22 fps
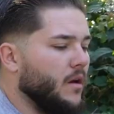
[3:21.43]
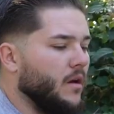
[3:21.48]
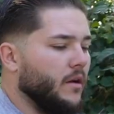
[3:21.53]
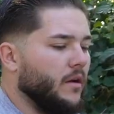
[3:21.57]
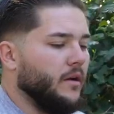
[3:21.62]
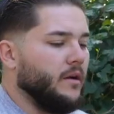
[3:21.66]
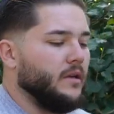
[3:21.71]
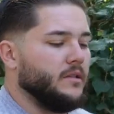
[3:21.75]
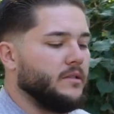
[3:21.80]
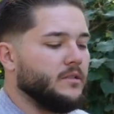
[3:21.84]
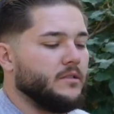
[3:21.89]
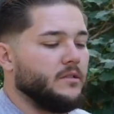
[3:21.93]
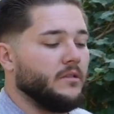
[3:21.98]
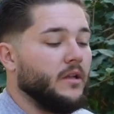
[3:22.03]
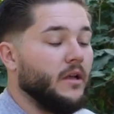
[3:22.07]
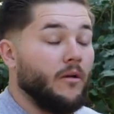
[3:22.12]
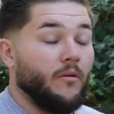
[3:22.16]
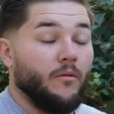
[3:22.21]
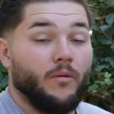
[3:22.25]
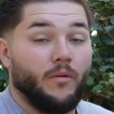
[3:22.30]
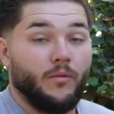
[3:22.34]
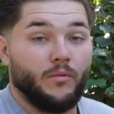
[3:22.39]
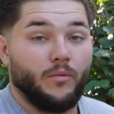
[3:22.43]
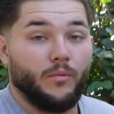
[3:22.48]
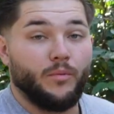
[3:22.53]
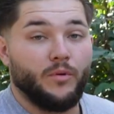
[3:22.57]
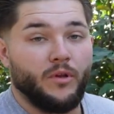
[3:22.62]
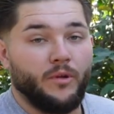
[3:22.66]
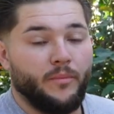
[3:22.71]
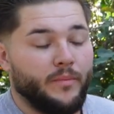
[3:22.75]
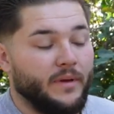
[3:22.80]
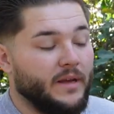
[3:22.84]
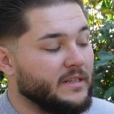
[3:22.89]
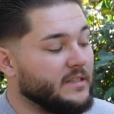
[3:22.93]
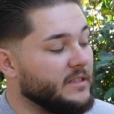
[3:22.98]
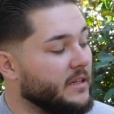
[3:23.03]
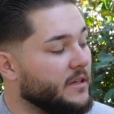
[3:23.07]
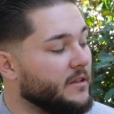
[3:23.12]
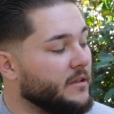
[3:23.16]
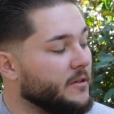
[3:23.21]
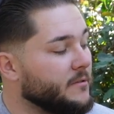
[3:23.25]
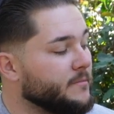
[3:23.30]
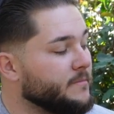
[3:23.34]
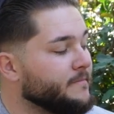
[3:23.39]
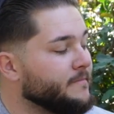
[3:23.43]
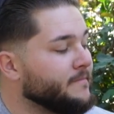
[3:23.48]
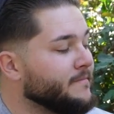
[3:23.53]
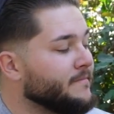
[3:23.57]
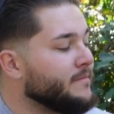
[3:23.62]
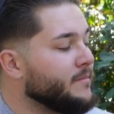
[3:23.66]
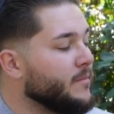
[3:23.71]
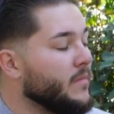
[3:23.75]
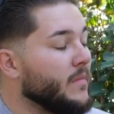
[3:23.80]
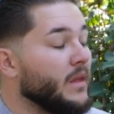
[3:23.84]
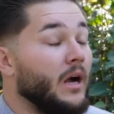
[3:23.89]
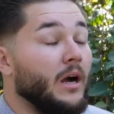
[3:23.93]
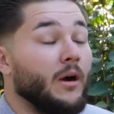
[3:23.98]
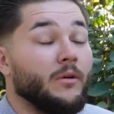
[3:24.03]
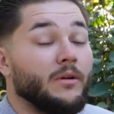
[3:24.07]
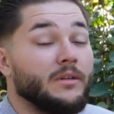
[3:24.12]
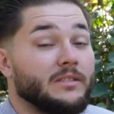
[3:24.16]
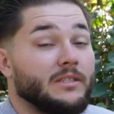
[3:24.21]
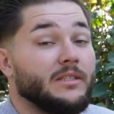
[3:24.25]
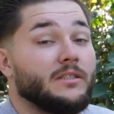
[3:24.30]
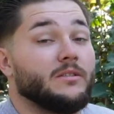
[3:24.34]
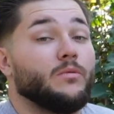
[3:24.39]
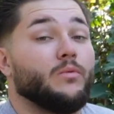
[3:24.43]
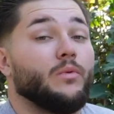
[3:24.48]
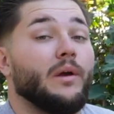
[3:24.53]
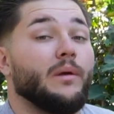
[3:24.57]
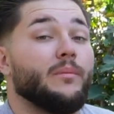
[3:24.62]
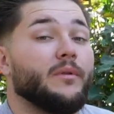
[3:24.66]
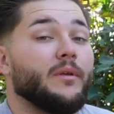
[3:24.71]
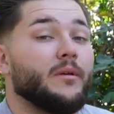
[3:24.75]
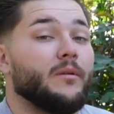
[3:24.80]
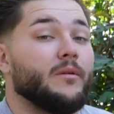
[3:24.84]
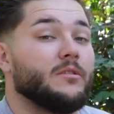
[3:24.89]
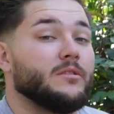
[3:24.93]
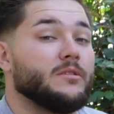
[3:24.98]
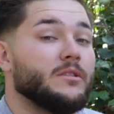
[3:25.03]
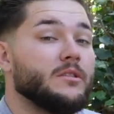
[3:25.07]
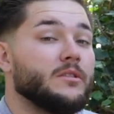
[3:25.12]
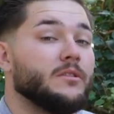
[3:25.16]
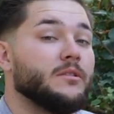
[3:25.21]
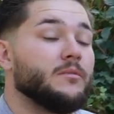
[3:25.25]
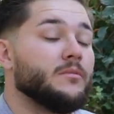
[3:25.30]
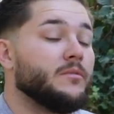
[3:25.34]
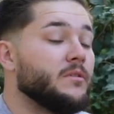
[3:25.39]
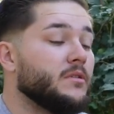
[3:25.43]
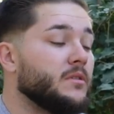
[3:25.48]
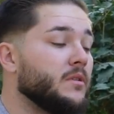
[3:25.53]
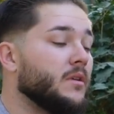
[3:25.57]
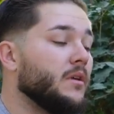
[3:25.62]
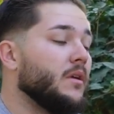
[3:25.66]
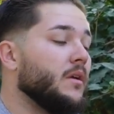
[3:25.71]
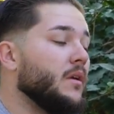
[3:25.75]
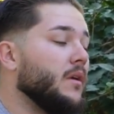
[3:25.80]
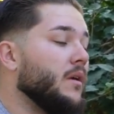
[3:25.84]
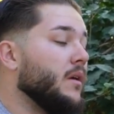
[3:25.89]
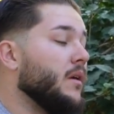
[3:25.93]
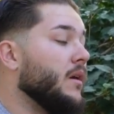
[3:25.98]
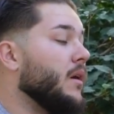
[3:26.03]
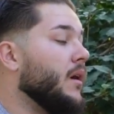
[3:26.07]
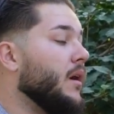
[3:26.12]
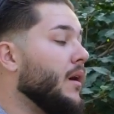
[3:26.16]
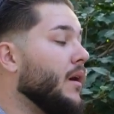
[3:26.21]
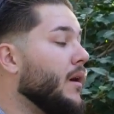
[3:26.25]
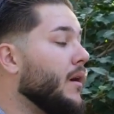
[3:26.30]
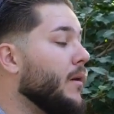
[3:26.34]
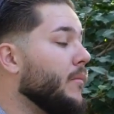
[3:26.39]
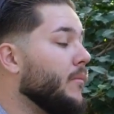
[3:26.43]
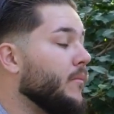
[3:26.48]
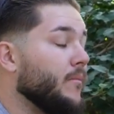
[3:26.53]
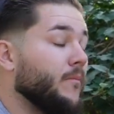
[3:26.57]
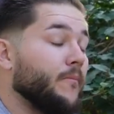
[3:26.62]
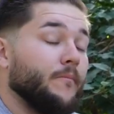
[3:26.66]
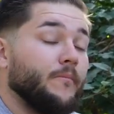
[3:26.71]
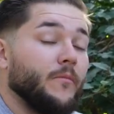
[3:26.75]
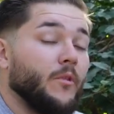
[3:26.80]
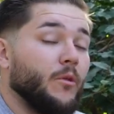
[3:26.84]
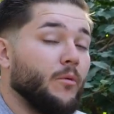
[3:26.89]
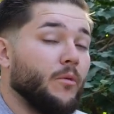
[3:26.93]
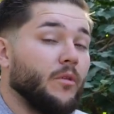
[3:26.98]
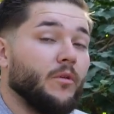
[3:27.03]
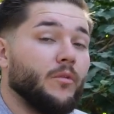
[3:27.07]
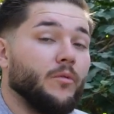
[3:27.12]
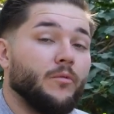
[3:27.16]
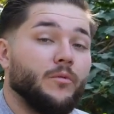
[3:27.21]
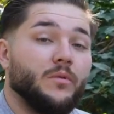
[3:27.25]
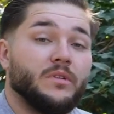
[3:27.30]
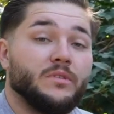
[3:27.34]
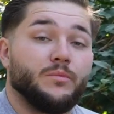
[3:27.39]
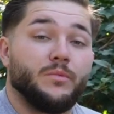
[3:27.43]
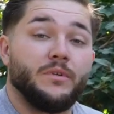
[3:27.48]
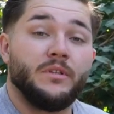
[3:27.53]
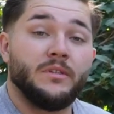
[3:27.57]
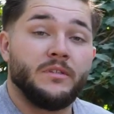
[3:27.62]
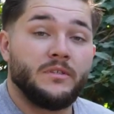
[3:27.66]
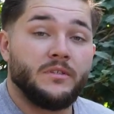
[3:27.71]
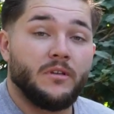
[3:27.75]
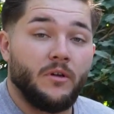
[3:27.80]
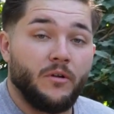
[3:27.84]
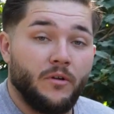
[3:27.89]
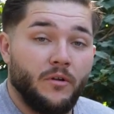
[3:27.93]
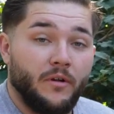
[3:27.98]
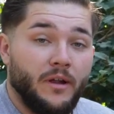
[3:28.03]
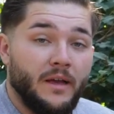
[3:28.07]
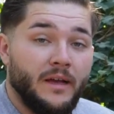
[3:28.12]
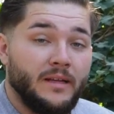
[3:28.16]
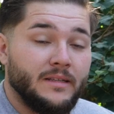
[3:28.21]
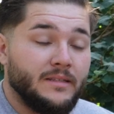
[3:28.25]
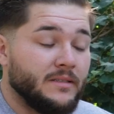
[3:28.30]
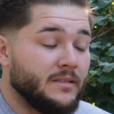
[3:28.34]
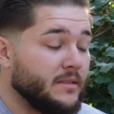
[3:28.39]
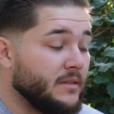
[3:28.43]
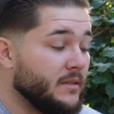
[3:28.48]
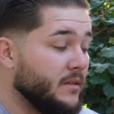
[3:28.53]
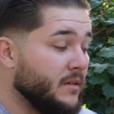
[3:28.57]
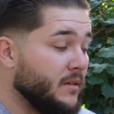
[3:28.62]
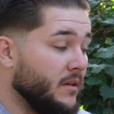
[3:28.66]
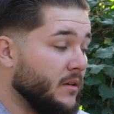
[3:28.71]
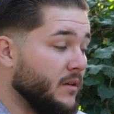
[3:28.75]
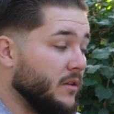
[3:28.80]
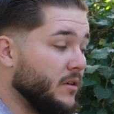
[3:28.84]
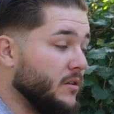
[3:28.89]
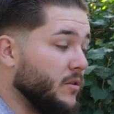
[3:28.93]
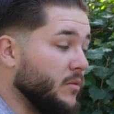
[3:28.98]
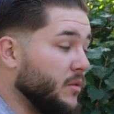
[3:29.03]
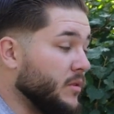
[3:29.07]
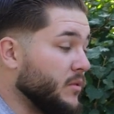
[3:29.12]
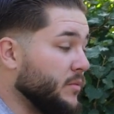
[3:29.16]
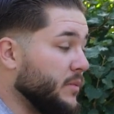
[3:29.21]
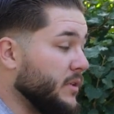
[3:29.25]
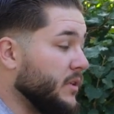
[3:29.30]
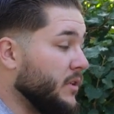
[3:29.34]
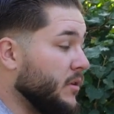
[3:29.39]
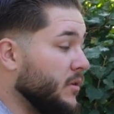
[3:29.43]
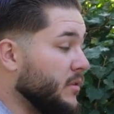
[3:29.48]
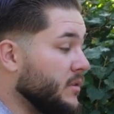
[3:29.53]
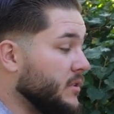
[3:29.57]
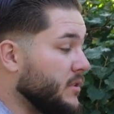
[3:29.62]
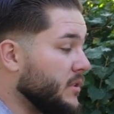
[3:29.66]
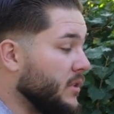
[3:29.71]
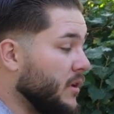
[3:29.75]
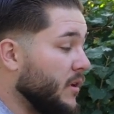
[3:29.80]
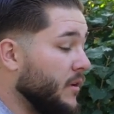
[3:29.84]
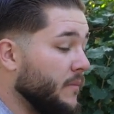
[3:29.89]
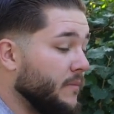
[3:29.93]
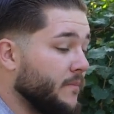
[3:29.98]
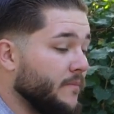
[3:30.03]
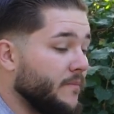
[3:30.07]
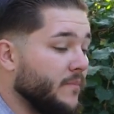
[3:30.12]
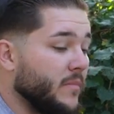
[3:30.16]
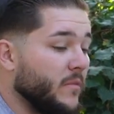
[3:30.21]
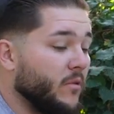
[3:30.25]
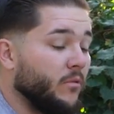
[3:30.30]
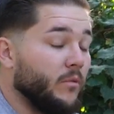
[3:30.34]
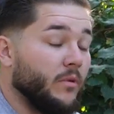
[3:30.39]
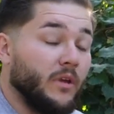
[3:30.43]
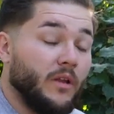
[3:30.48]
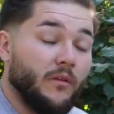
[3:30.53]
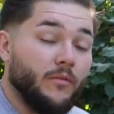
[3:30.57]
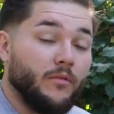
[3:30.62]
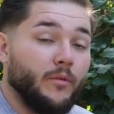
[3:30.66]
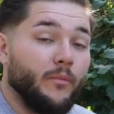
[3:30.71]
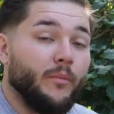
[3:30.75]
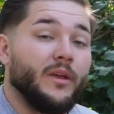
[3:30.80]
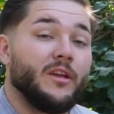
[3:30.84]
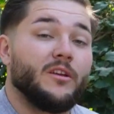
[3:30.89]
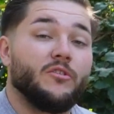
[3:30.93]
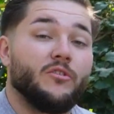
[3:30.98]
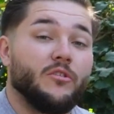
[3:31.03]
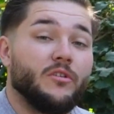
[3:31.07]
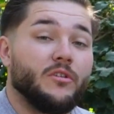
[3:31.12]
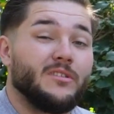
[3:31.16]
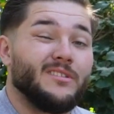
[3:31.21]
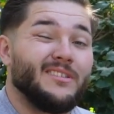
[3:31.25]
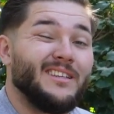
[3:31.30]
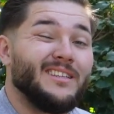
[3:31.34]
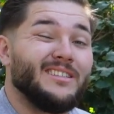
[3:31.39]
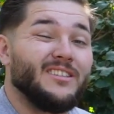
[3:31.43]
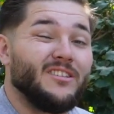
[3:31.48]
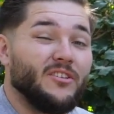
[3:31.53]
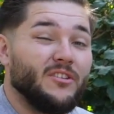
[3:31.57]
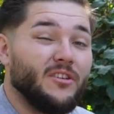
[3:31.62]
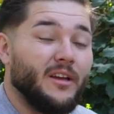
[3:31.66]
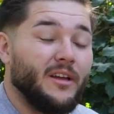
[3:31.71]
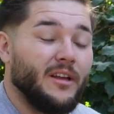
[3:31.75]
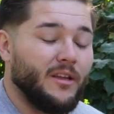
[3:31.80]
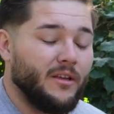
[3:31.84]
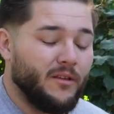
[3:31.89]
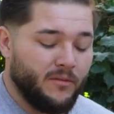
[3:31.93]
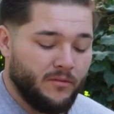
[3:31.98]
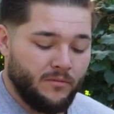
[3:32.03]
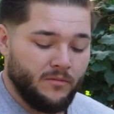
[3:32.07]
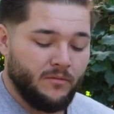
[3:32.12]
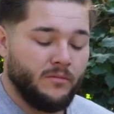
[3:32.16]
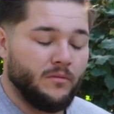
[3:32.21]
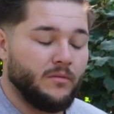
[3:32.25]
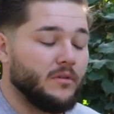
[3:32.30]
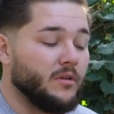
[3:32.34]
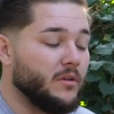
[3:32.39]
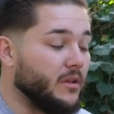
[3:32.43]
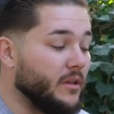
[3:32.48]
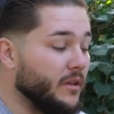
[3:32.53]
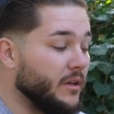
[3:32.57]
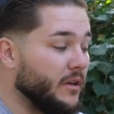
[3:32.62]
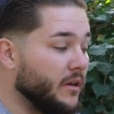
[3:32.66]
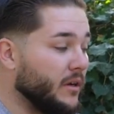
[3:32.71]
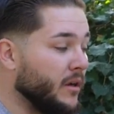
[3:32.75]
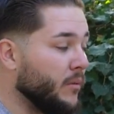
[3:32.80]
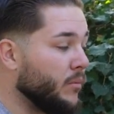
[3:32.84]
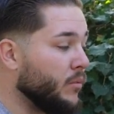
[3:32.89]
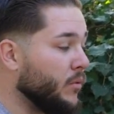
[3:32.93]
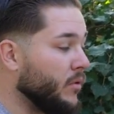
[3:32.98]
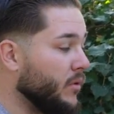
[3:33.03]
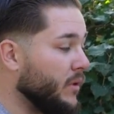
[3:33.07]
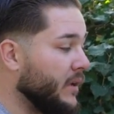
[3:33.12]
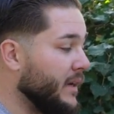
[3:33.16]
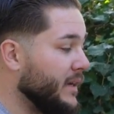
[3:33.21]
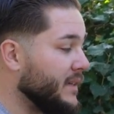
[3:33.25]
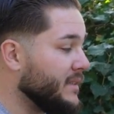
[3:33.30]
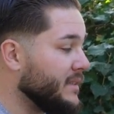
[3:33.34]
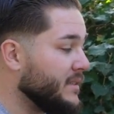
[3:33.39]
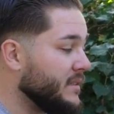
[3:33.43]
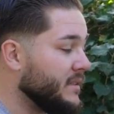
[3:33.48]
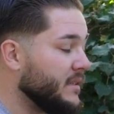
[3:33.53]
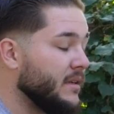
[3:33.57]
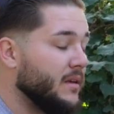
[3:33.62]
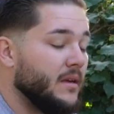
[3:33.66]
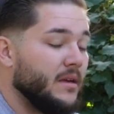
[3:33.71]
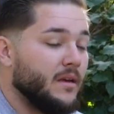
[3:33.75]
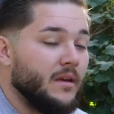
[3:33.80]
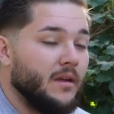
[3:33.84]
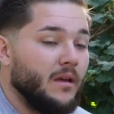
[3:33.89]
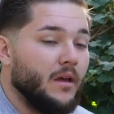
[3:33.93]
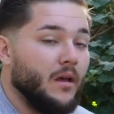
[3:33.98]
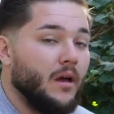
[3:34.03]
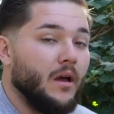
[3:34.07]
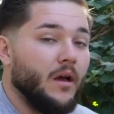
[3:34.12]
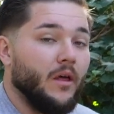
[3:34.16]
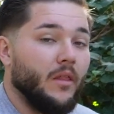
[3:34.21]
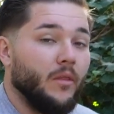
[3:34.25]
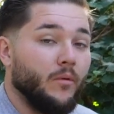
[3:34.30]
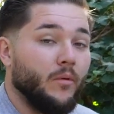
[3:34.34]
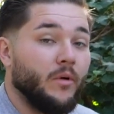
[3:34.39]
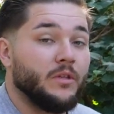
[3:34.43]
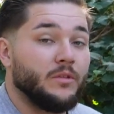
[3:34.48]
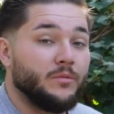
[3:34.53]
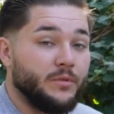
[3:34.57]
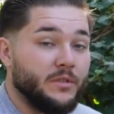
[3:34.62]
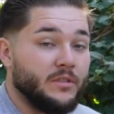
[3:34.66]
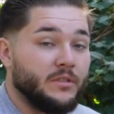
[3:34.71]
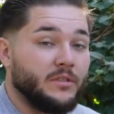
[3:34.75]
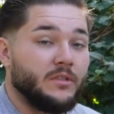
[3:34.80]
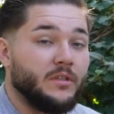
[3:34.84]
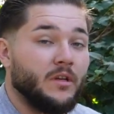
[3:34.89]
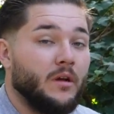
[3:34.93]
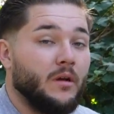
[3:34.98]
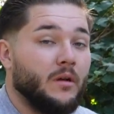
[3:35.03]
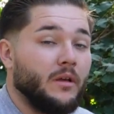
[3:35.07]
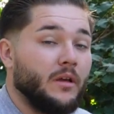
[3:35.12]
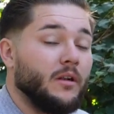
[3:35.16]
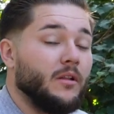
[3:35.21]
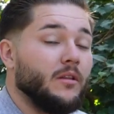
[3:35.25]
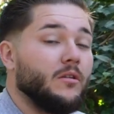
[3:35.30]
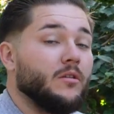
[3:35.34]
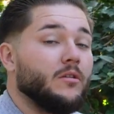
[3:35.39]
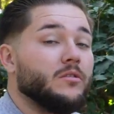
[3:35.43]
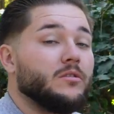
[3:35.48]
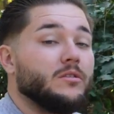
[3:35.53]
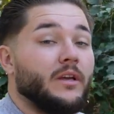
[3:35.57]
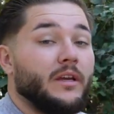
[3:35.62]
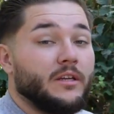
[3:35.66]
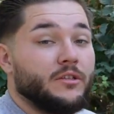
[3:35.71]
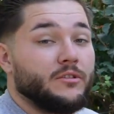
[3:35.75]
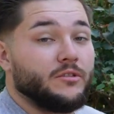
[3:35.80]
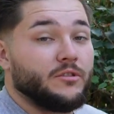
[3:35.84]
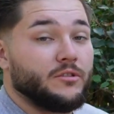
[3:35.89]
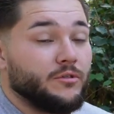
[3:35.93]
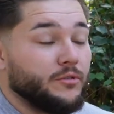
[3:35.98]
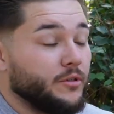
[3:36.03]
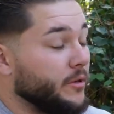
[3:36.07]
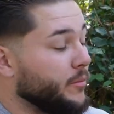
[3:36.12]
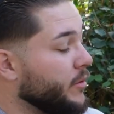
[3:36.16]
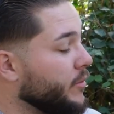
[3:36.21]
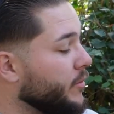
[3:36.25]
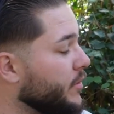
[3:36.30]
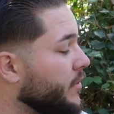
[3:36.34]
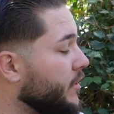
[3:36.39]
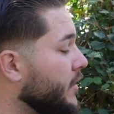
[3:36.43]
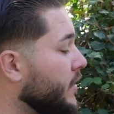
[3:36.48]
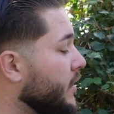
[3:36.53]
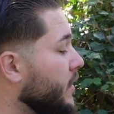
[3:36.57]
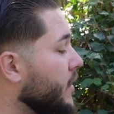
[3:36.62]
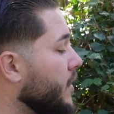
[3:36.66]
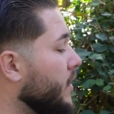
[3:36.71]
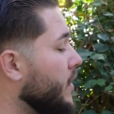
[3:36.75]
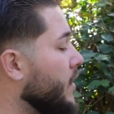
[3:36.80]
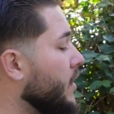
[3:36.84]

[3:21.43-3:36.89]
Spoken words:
Alrighty, so now when we're putting it back together, I always like to wipe down our systems, whether the ones we installed or not. The ones we don't install, we definitely make sure it's nice and shiny, clean it up real nice. The ones we install get a little extra treatment with it,